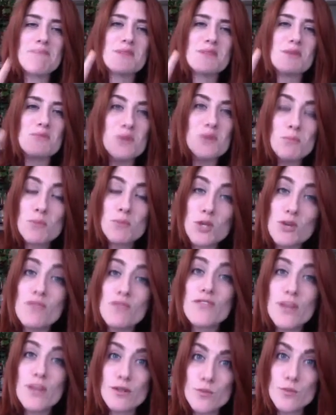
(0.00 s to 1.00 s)
Remove
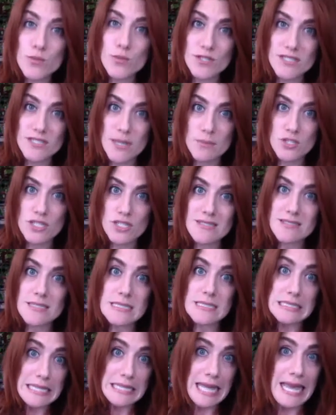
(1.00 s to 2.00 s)
those perceptions
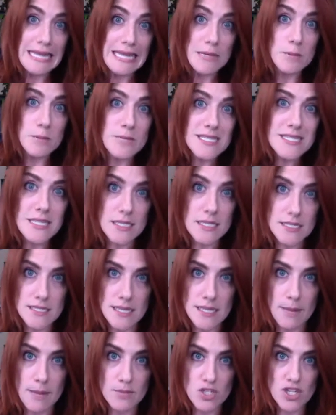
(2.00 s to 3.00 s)
and
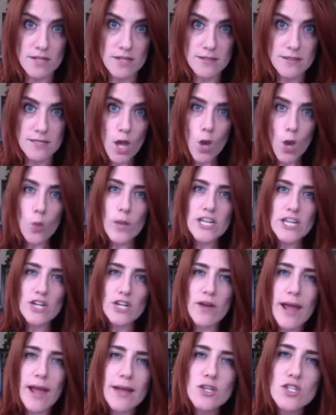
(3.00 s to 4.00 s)
misconceptions when you're
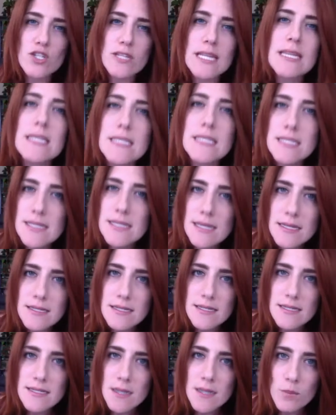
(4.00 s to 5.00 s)
actually listening to
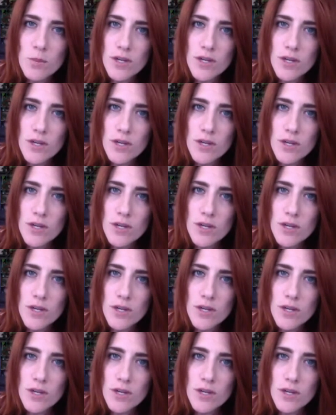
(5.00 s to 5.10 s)
someone.